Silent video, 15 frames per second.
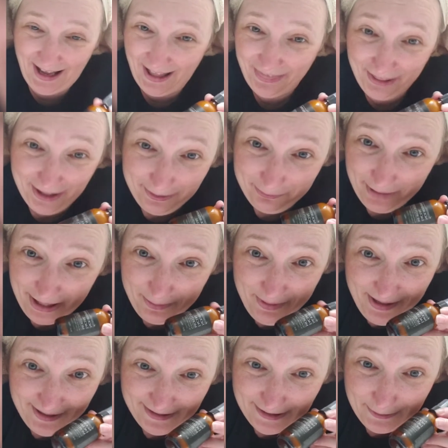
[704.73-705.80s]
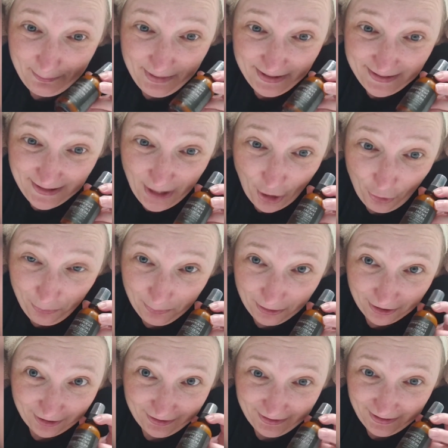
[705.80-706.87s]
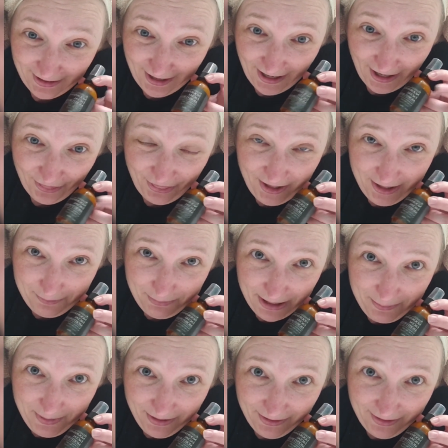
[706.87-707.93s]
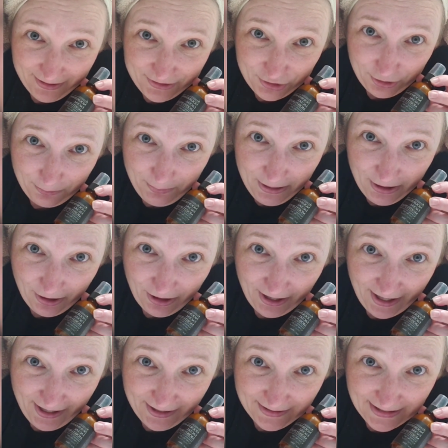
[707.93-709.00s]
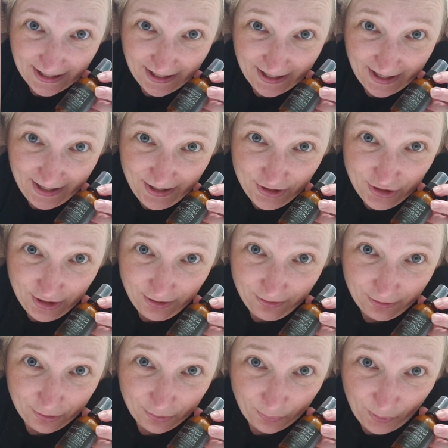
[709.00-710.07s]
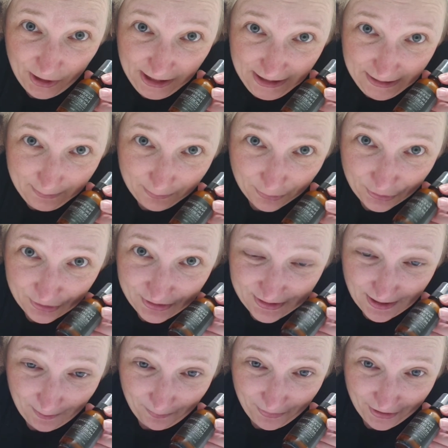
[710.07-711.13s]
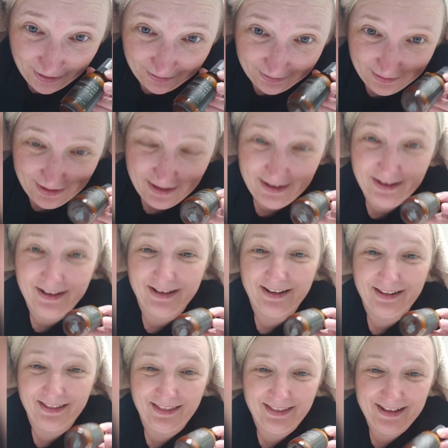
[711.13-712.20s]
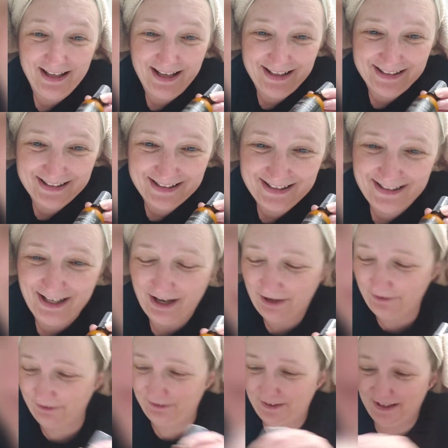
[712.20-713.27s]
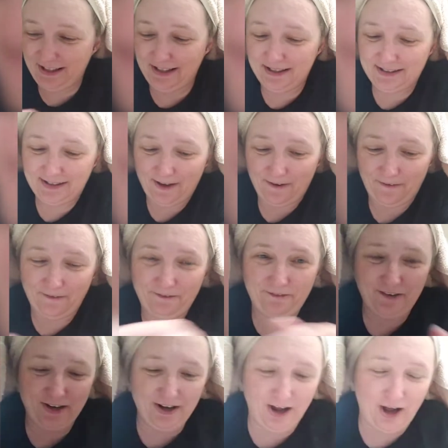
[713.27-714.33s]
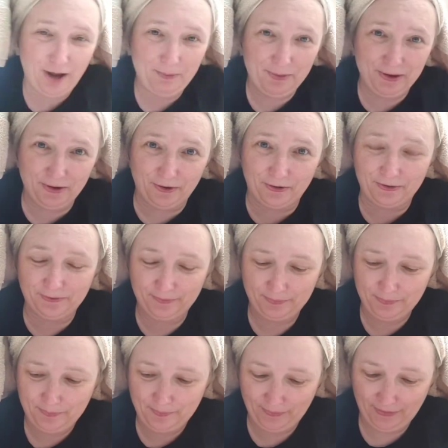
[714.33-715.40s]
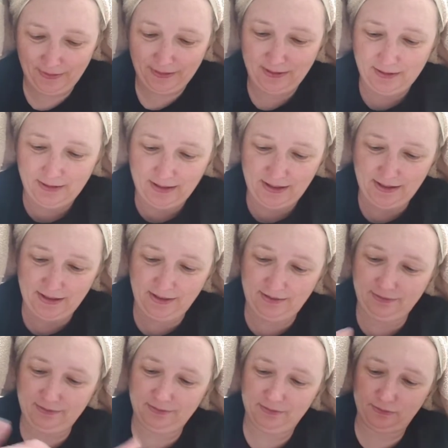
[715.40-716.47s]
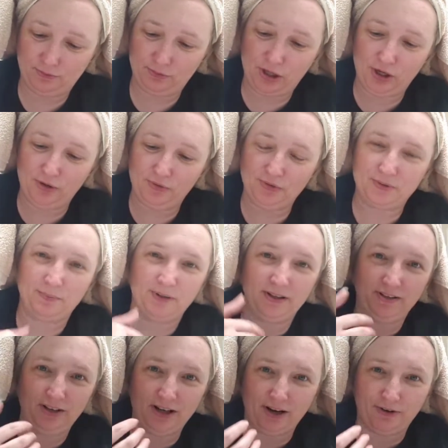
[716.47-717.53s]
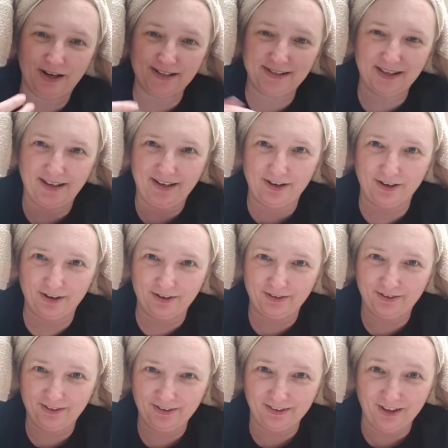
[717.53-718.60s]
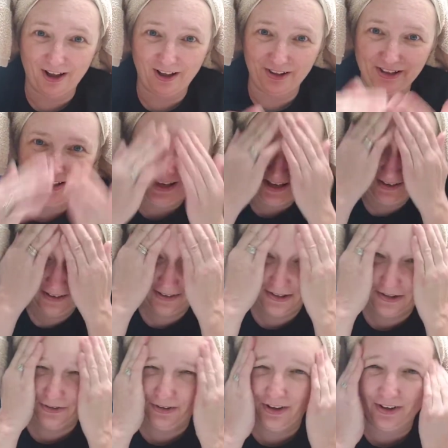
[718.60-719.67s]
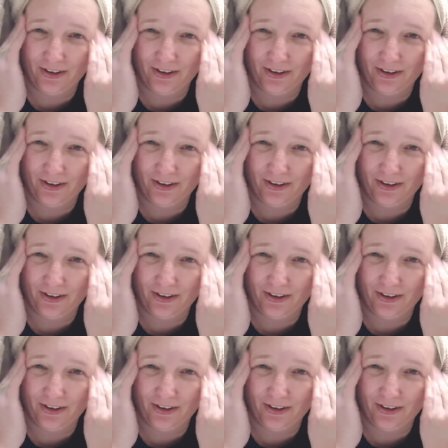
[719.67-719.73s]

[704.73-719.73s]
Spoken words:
I think maybe it's a misnomer. I think maybe this should be our anti-aging cream or something. This stuff is phenomenal. And then Rose, but you know, I sat here lollygagging too